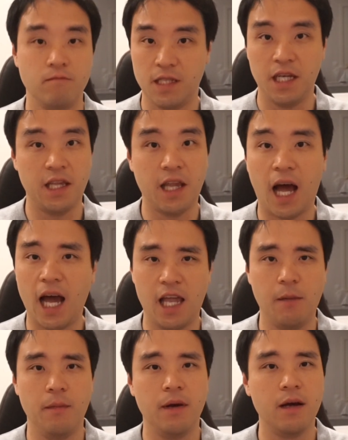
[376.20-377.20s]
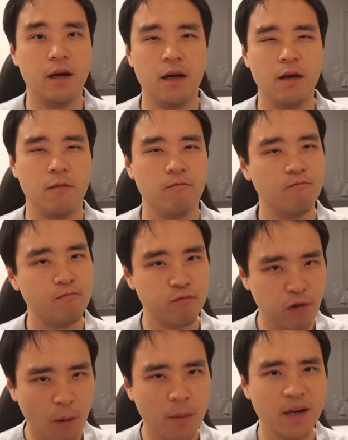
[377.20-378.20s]
then I am
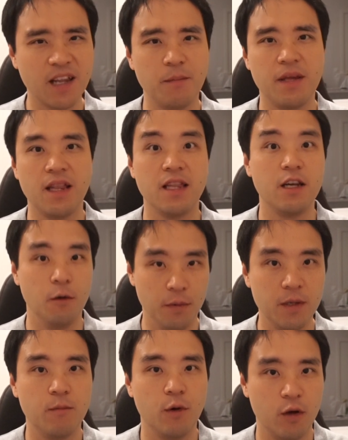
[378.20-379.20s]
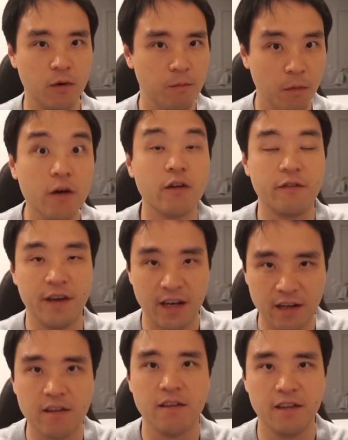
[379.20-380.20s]
probably going to be a little bit more
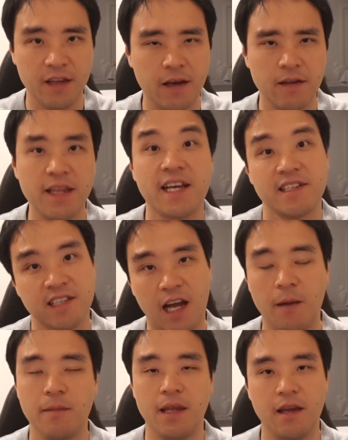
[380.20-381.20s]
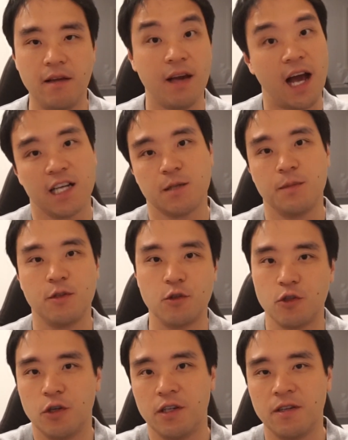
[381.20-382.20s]
motivated next time they ask me to
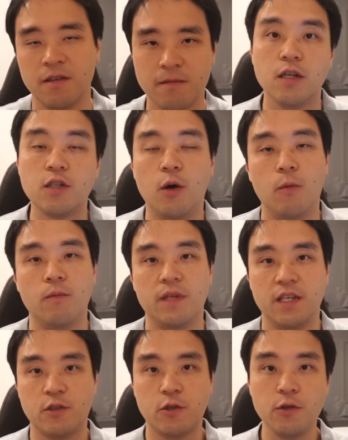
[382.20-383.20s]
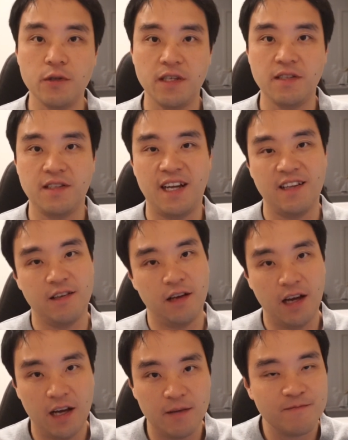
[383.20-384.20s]
join. So the truth is that
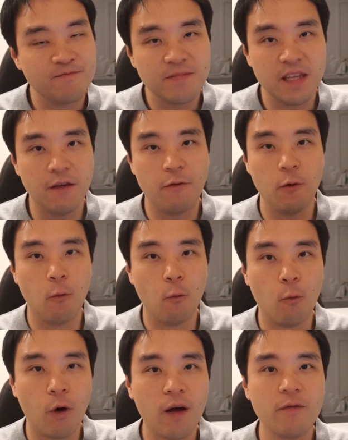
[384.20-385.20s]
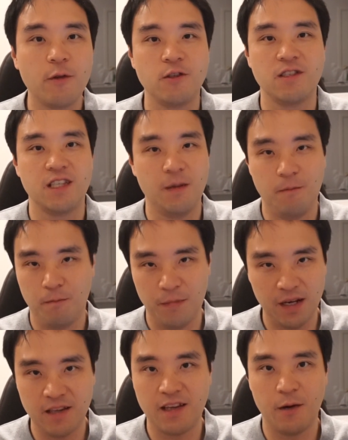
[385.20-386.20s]
if you want to skip
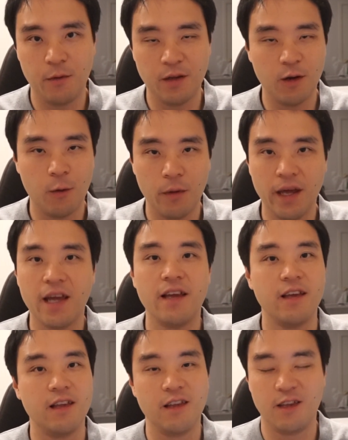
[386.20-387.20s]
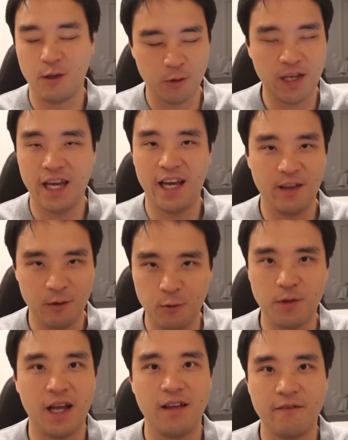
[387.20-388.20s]
military in Norway, you can do
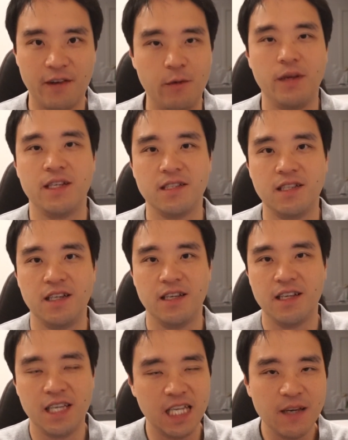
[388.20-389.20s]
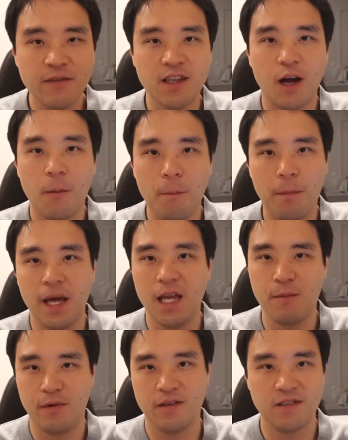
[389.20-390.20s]
that very easily. Even on
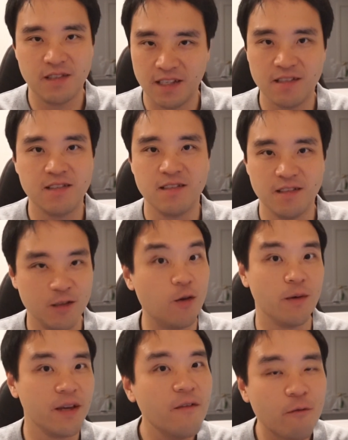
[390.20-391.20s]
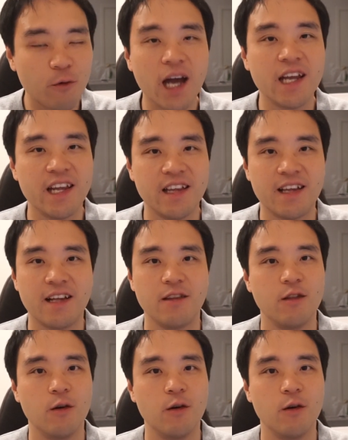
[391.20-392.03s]
paper it says, in writing that,